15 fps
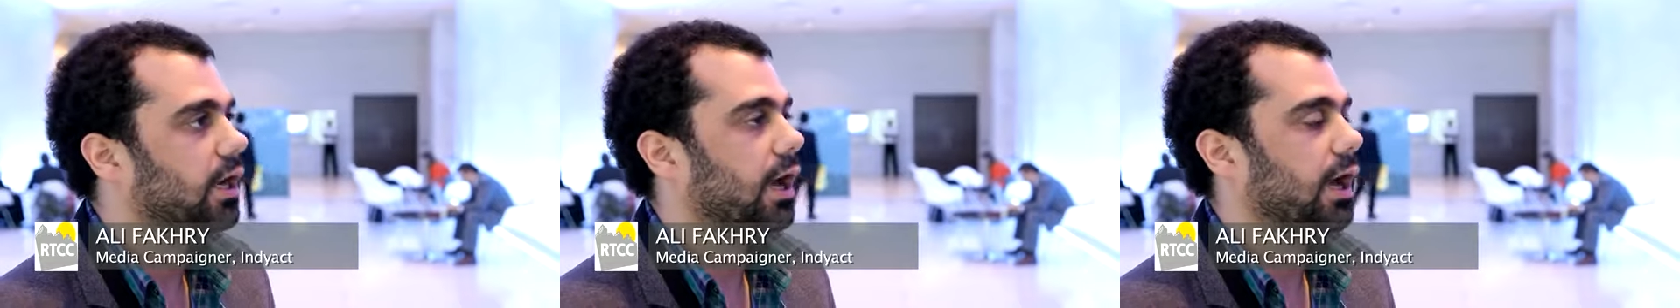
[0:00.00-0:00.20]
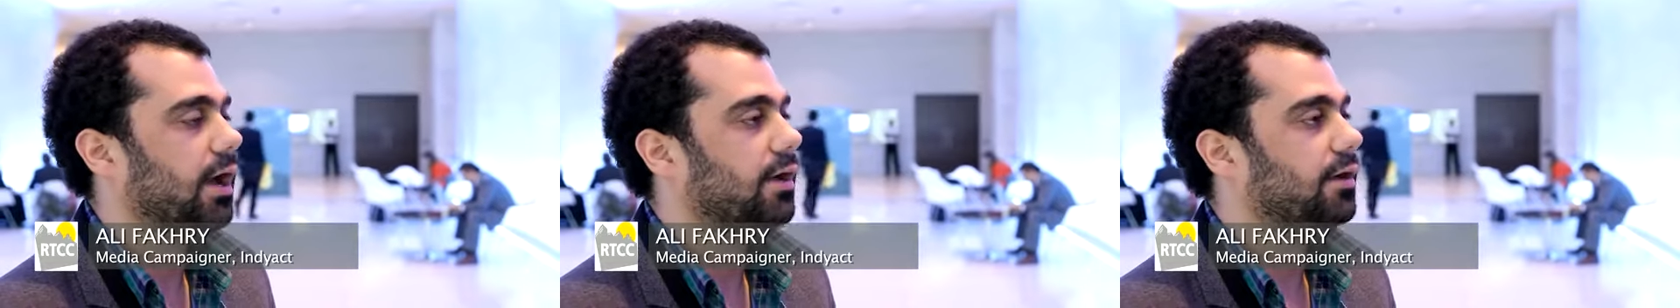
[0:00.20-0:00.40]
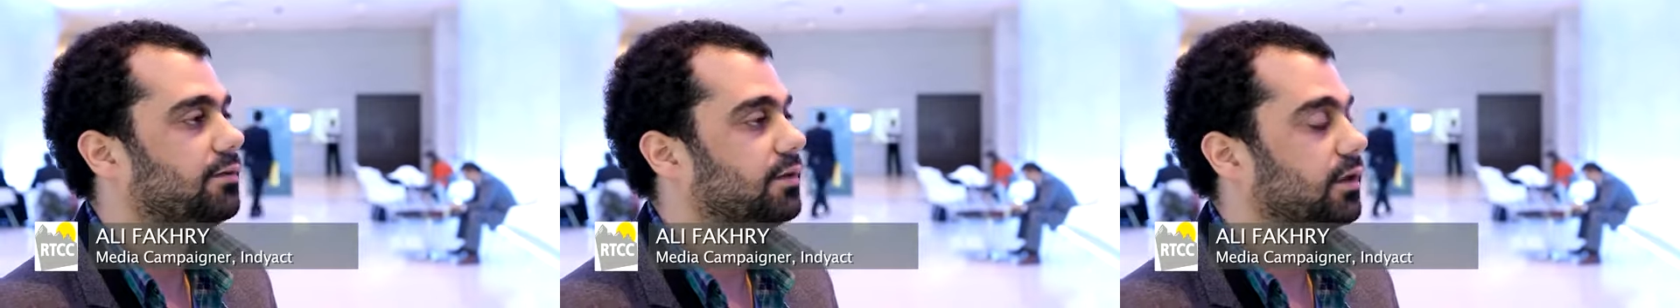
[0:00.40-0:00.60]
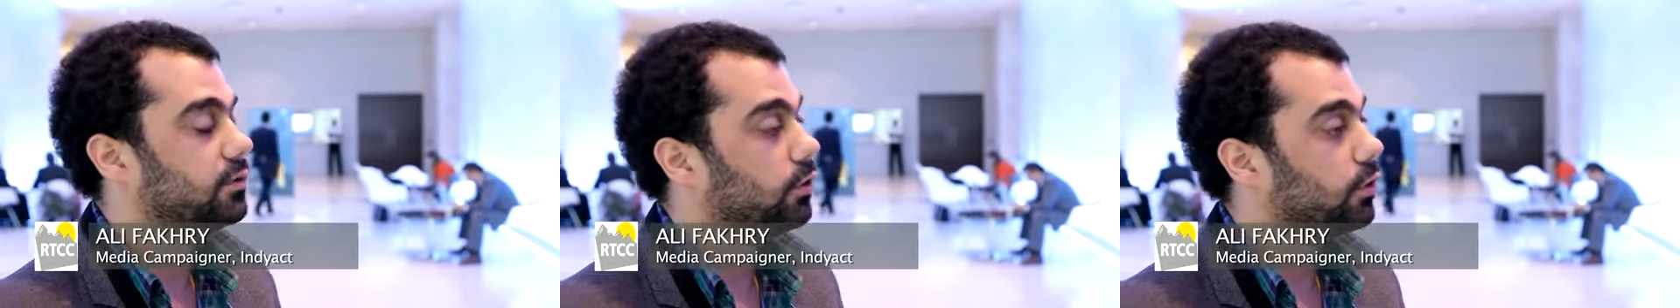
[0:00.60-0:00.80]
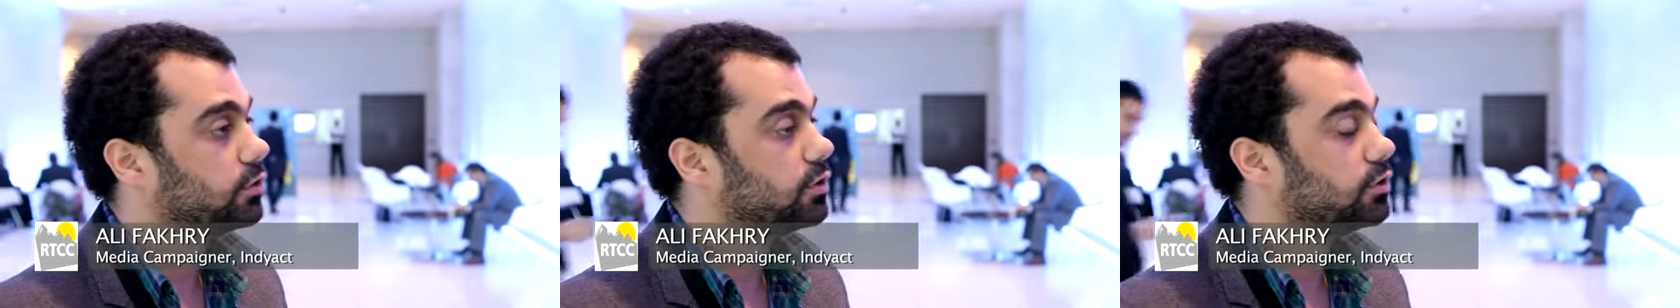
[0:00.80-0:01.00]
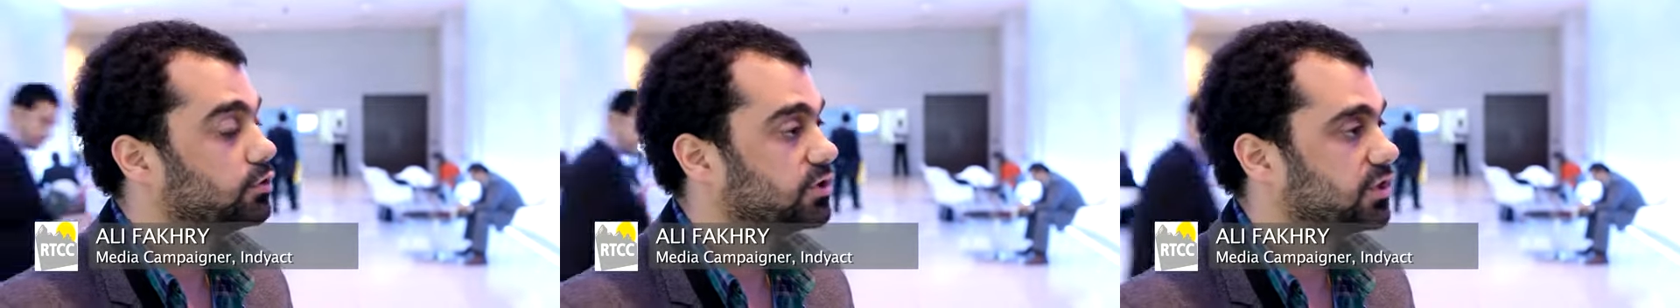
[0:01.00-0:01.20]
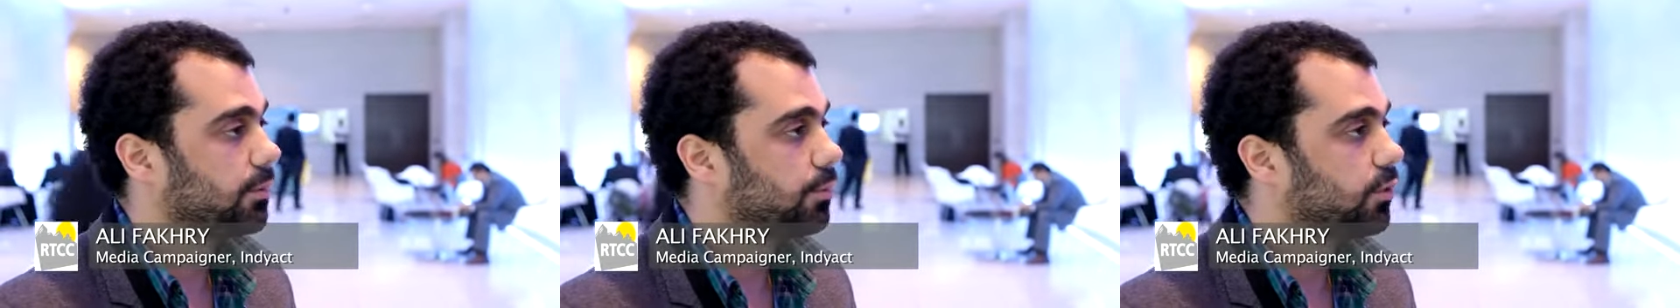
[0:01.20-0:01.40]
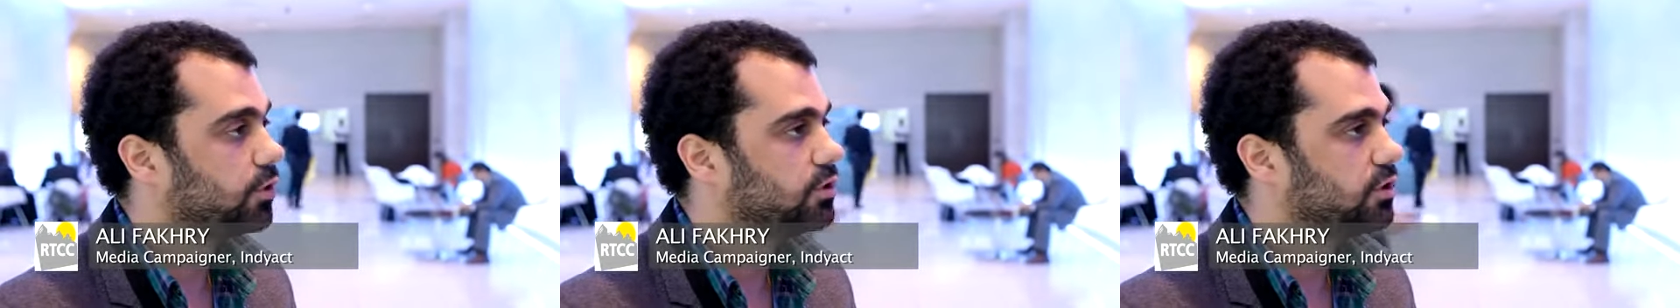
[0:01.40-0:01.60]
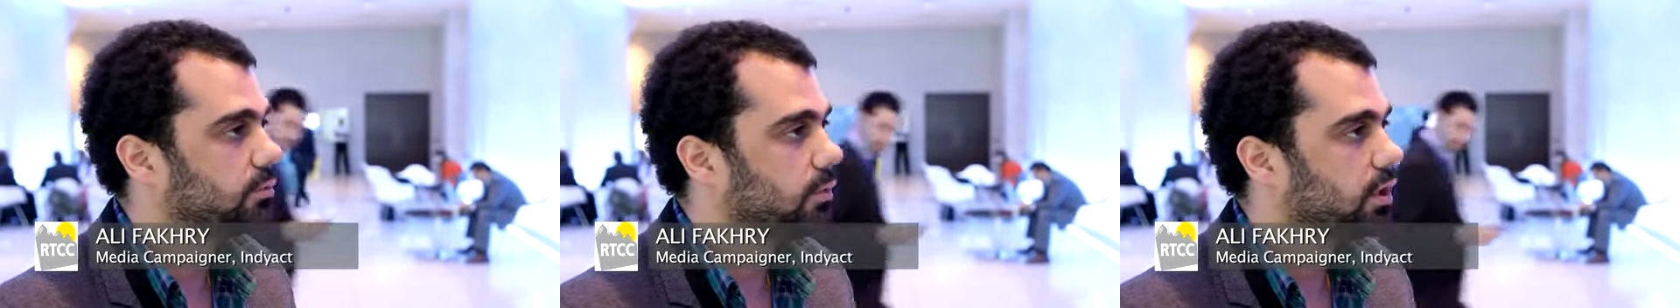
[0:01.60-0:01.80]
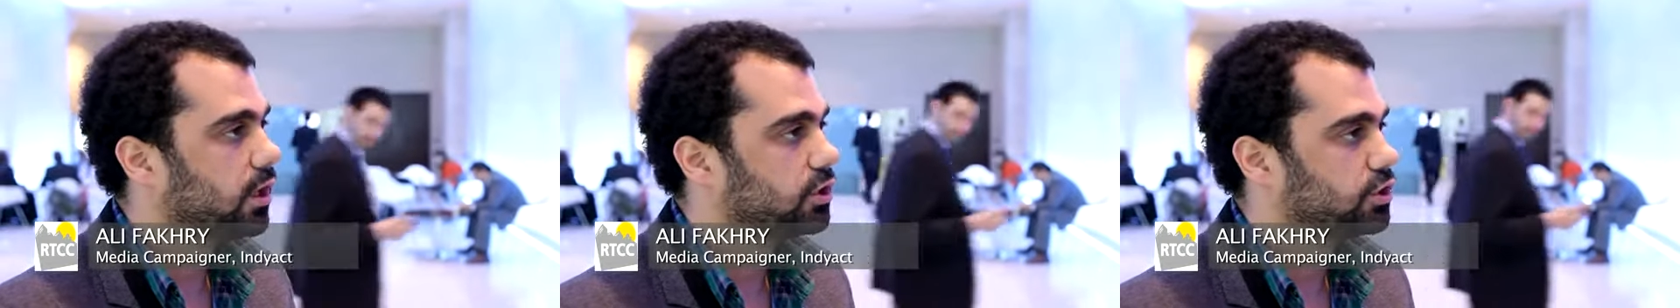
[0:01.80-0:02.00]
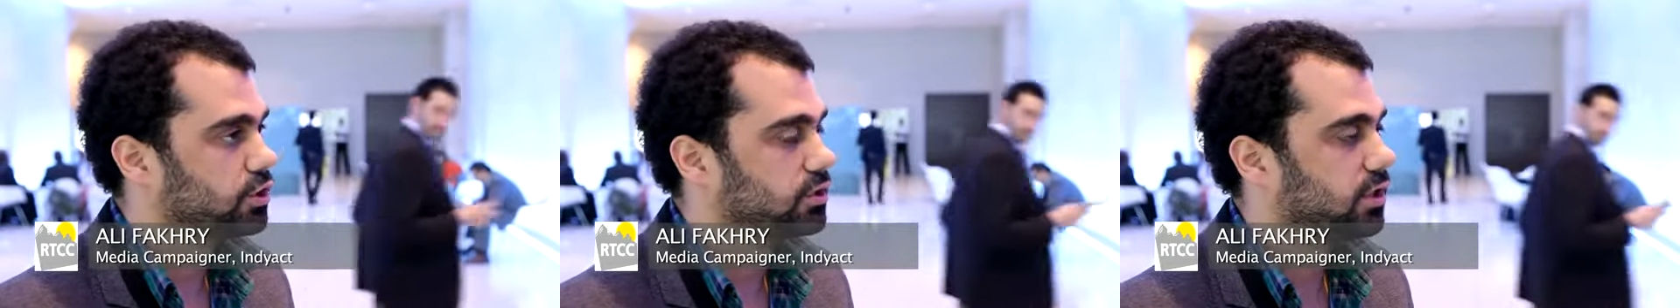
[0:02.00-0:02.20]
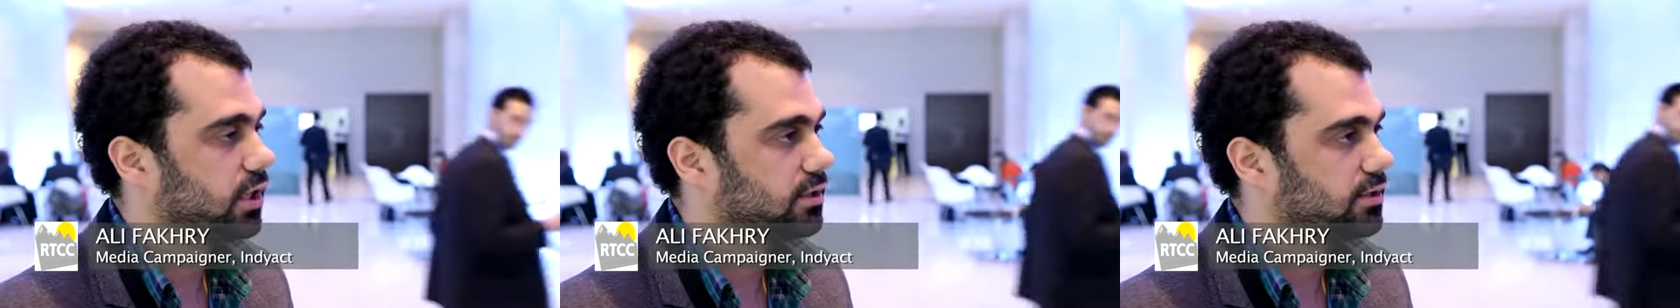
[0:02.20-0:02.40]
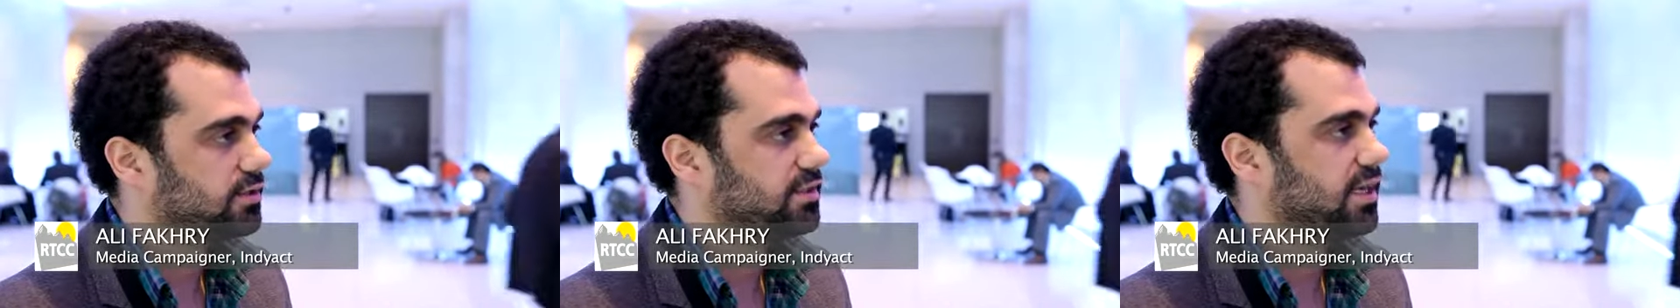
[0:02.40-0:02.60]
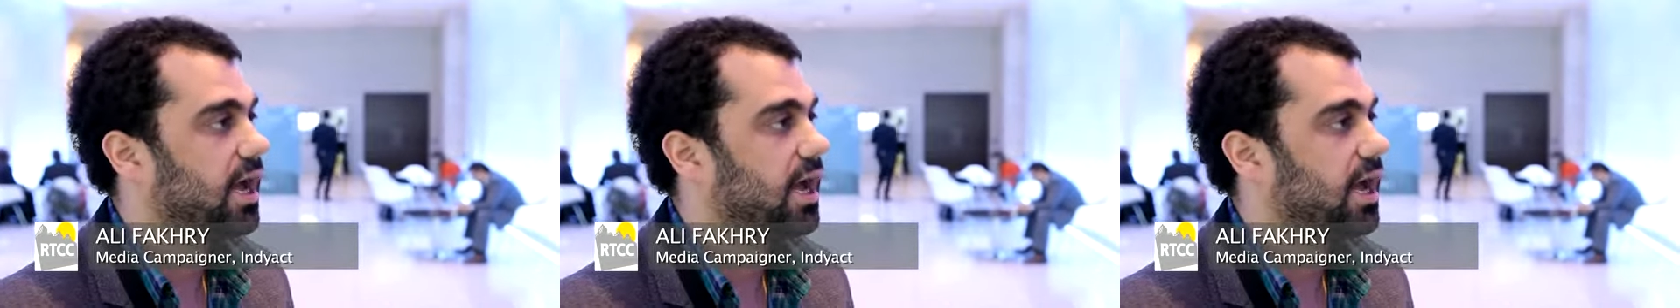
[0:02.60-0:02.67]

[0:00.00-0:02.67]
and in order to support the march that's uh,